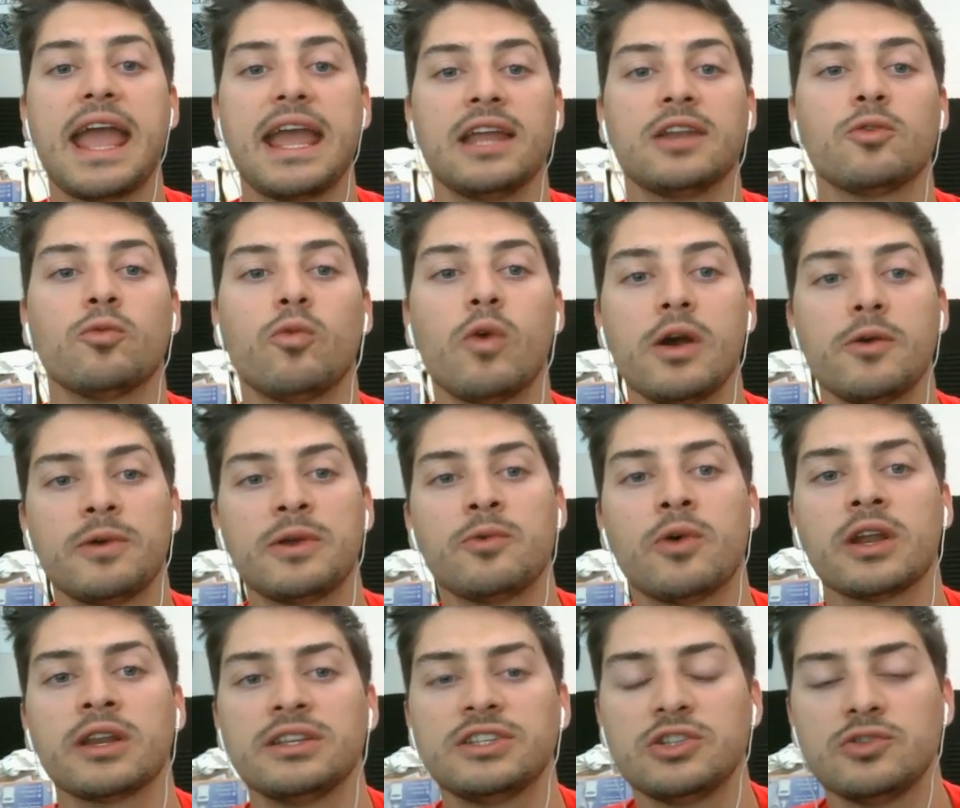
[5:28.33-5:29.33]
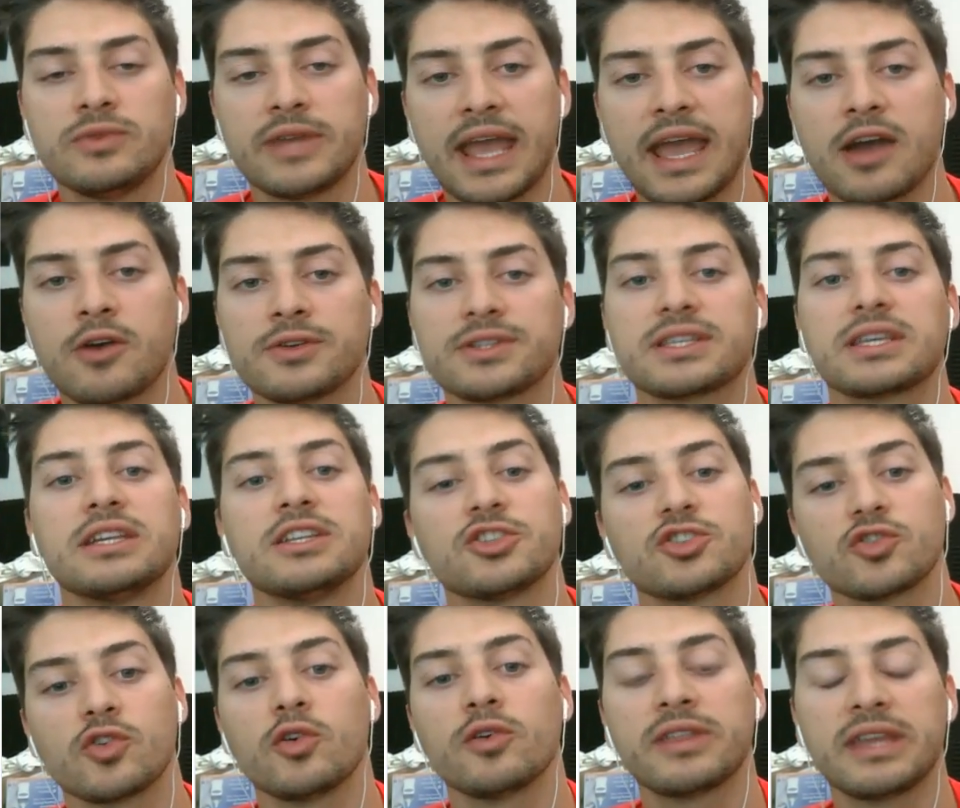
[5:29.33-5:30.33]
And what we wanna do now is
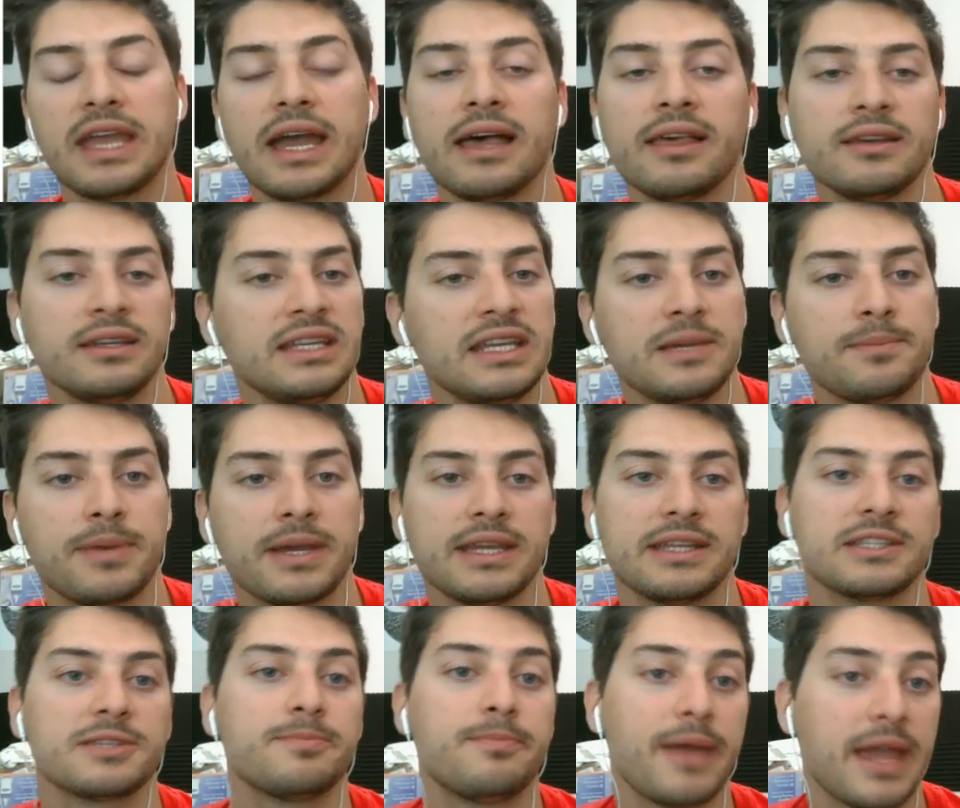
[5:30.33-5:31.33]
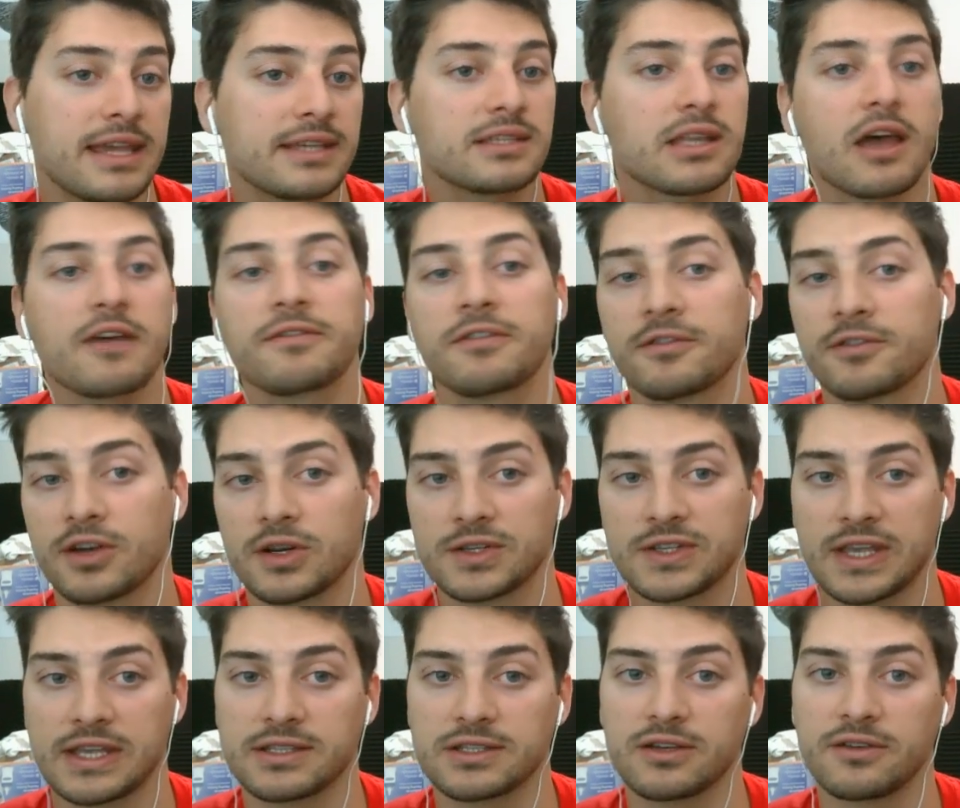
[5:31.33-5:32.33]
control the LED pins based off of our
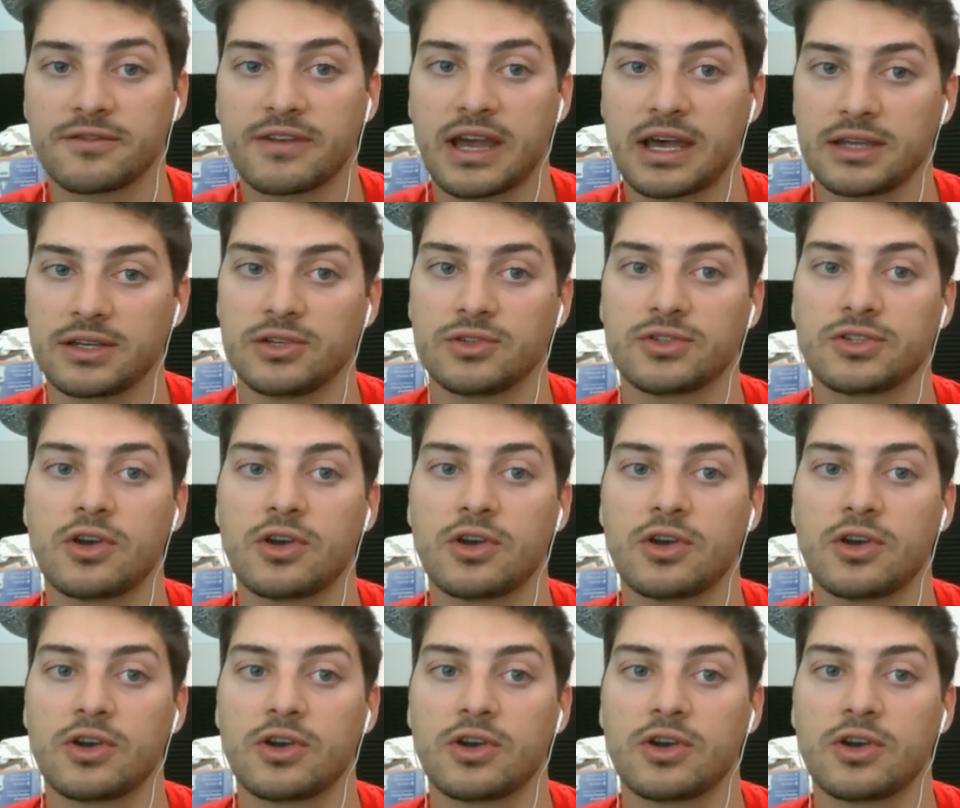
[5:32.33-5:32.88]
sensor value.